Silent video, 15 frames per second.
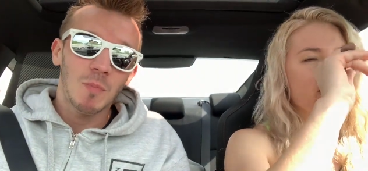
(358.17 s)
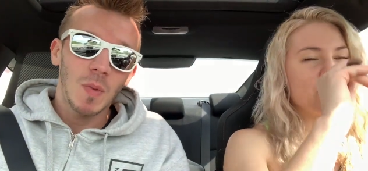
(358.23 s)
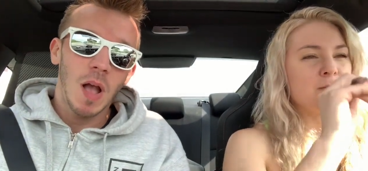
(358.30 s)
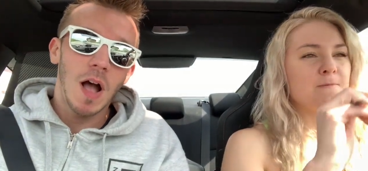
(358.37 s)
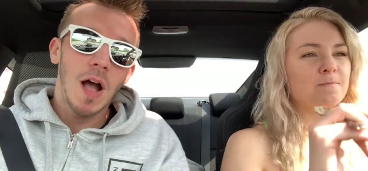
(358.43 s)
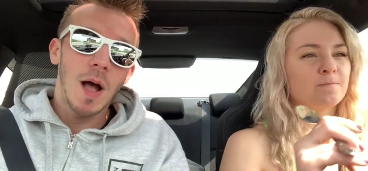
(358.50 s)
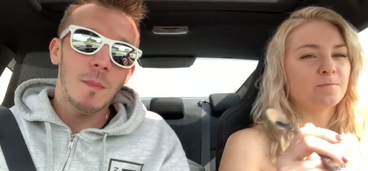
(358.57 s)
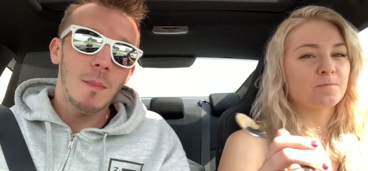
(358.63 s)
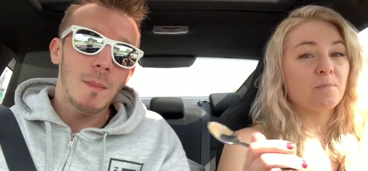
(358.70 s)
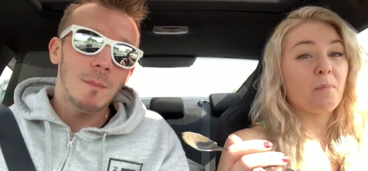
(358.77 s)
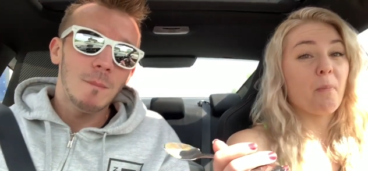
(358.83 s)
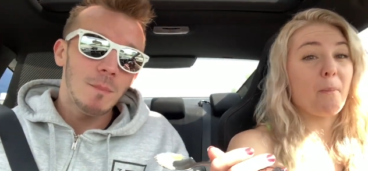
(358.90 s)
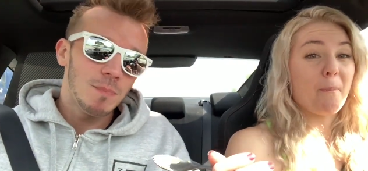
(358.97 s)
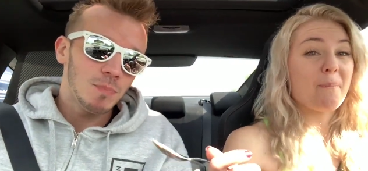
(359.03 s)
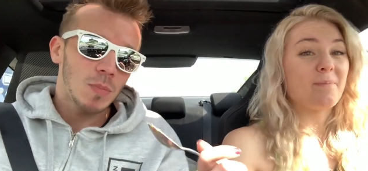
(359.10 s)

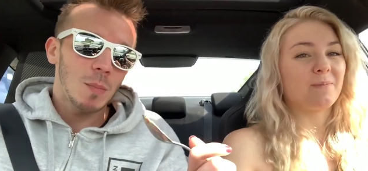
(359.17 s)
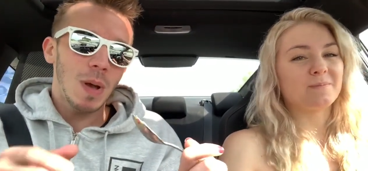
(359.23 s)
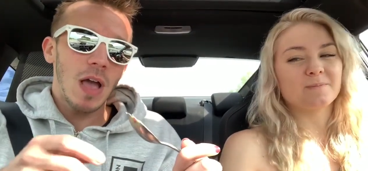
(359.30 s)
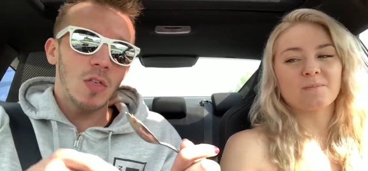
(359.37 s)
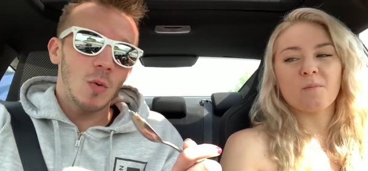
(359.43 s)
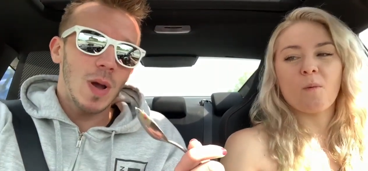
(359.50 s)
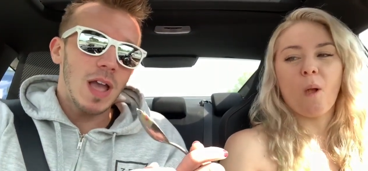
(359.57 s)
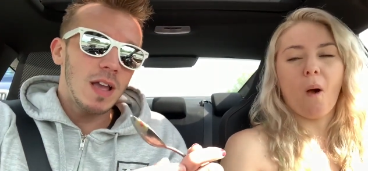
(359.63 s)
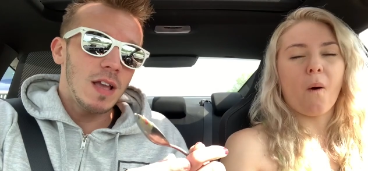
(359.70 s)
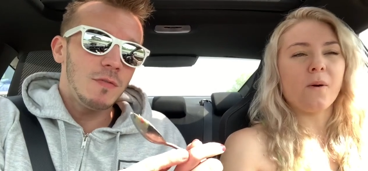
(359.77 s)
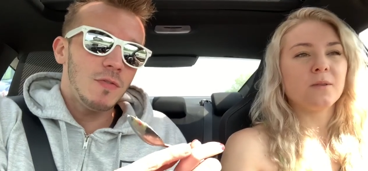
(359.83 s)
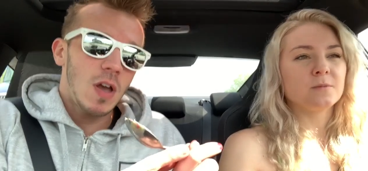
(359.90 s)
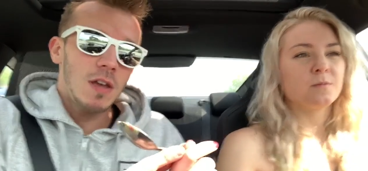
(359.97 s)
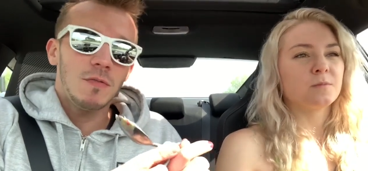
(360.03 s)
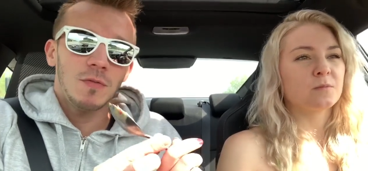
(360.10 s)
Speaker 1: Um, by the way,
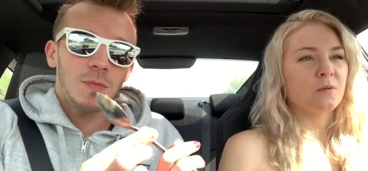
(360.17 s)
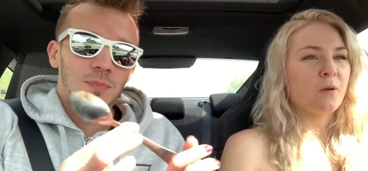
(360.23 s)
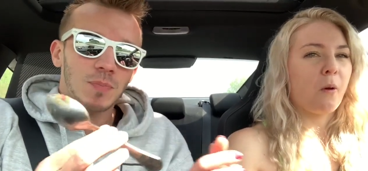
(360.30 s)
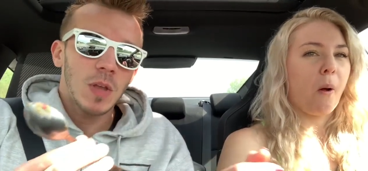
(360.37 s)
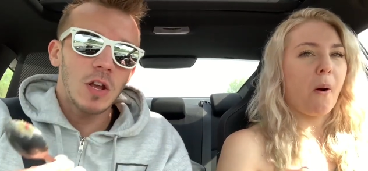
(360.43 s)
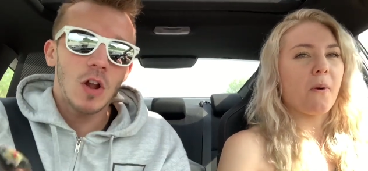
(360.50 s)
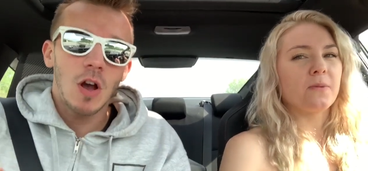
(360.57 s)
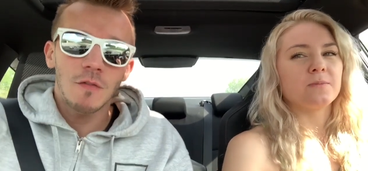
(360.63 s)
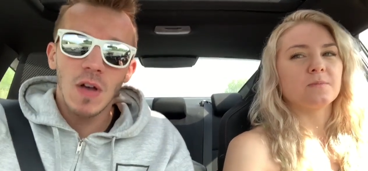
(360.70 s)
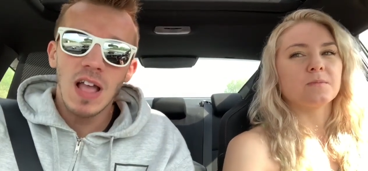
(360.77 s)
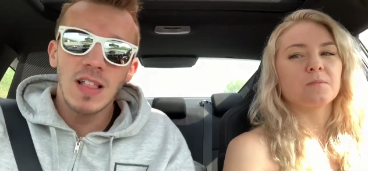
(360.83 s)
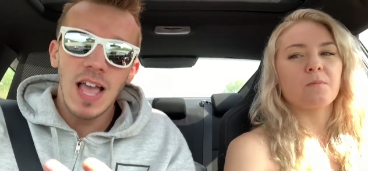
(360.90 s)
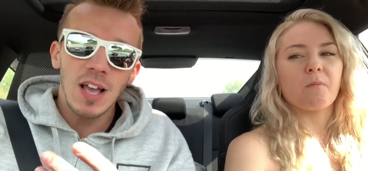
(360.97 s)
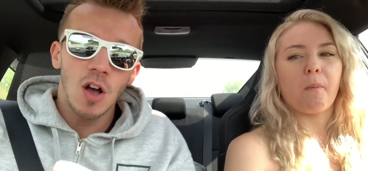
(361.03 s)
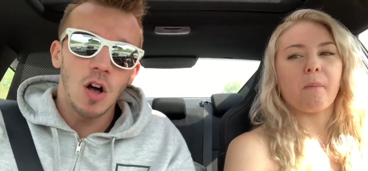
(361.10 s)
if, if you know, if
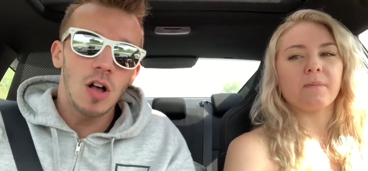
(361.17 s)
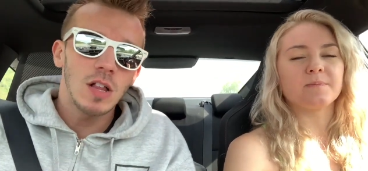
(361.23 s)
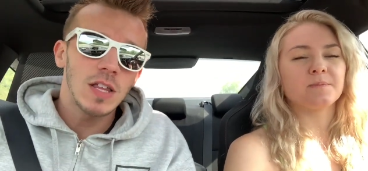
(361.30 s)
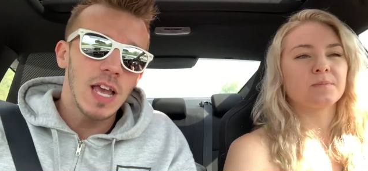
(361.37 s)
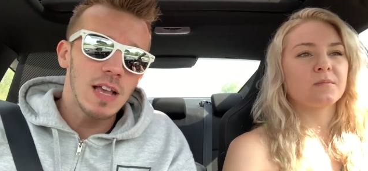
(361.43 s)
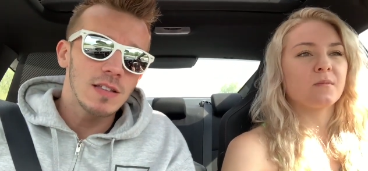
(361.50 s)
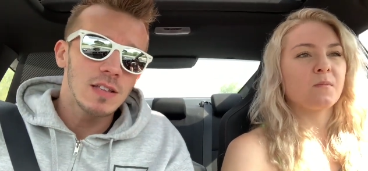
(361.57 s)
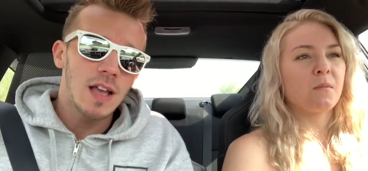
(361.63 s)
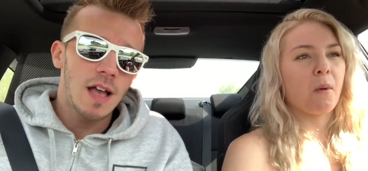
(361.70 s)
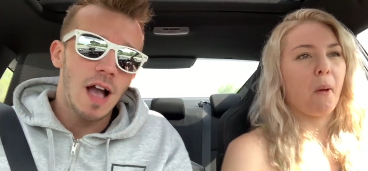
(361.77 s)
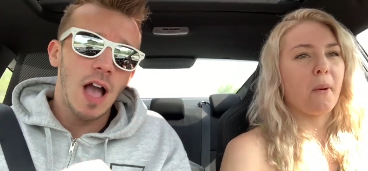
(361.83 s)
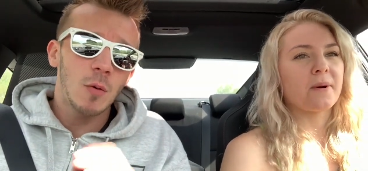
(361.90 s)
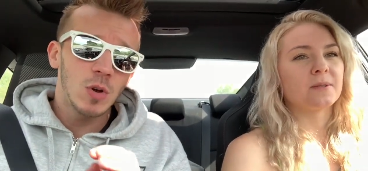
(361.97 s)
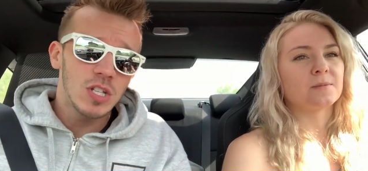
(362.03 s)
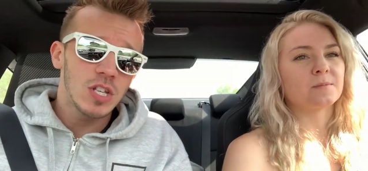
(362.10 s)
I like all these,
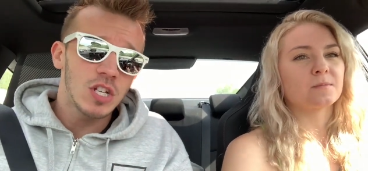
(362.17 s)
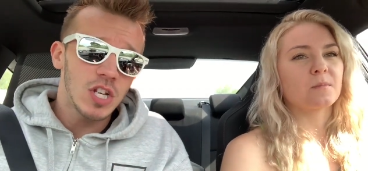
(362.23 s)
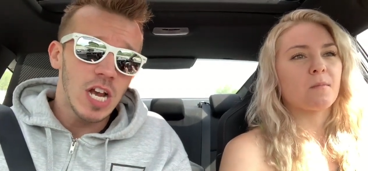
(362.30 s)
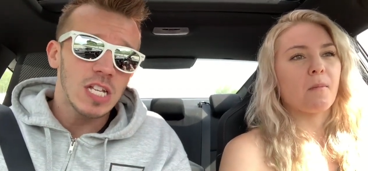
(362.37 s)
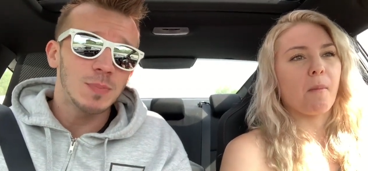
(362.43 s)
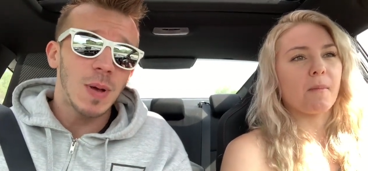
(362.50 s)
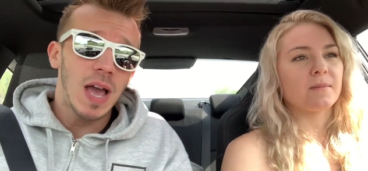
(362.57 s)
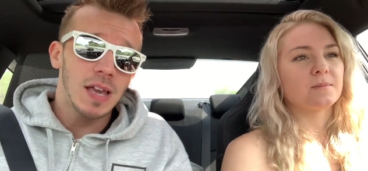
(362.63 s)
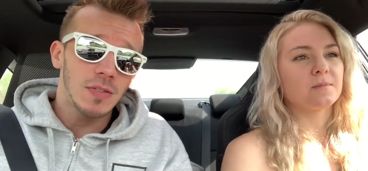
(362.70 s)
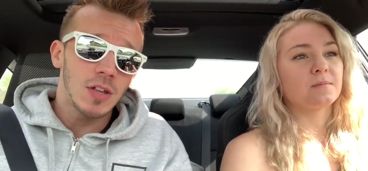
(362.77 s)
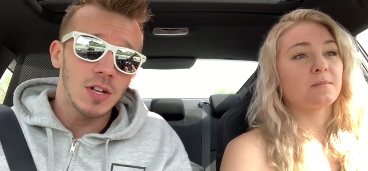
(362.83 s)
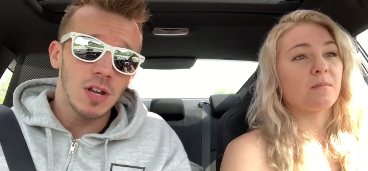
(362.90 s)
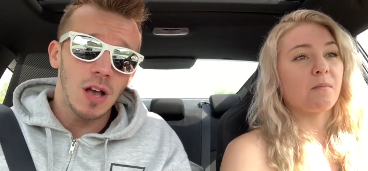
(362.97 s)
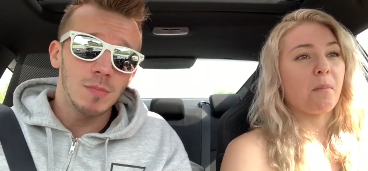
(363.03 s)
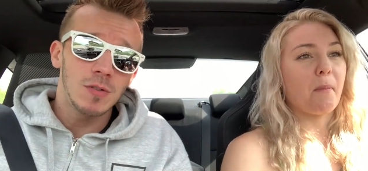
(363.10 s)
I would suggest buying
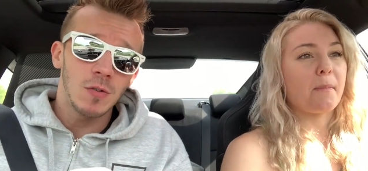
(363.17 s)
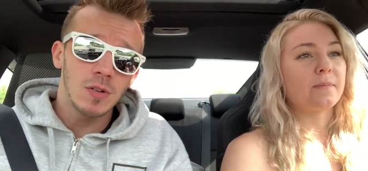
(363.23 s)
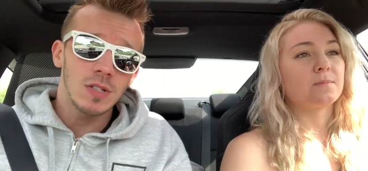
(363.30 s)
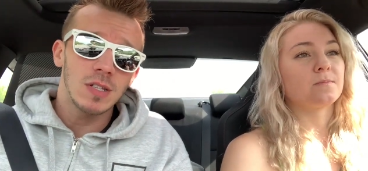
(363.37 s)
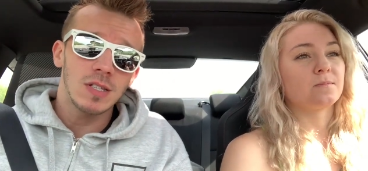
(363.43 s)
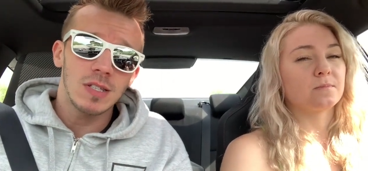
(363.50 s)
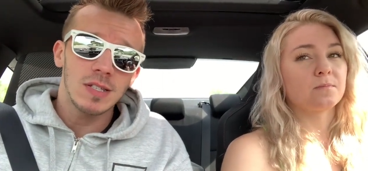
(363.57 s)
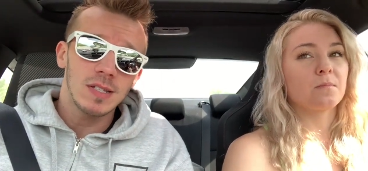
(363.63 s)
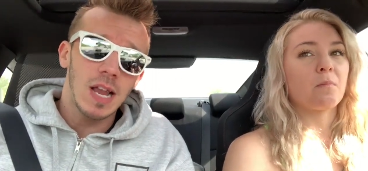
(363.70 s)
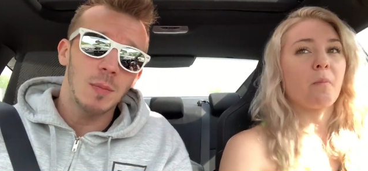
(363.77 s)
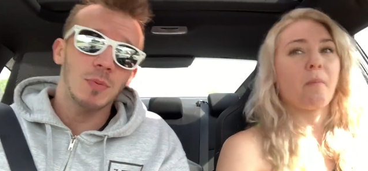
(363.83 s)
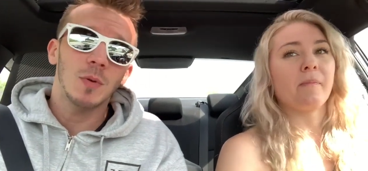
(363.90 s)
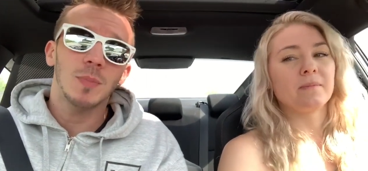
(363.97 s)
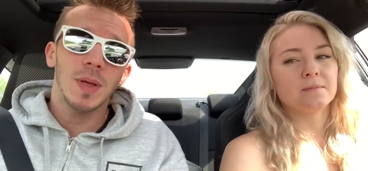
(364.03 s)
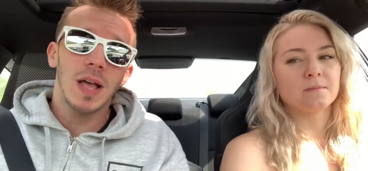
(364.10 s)
the tubs versus the
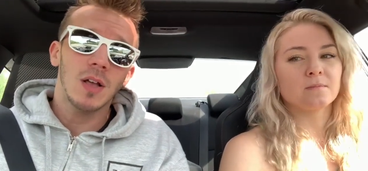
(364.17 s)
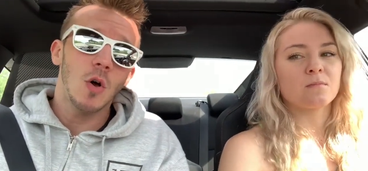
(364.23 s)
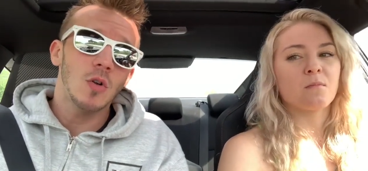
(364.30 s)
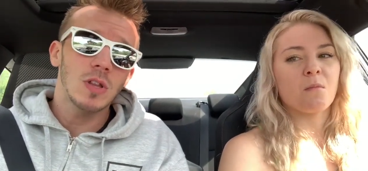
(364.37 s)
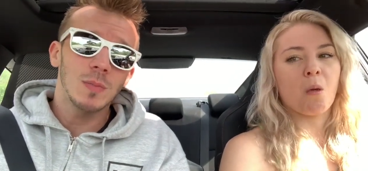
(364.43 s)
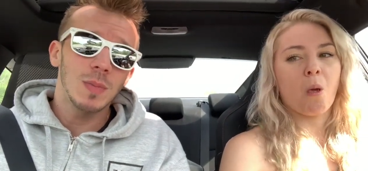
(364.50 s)
sampler pack only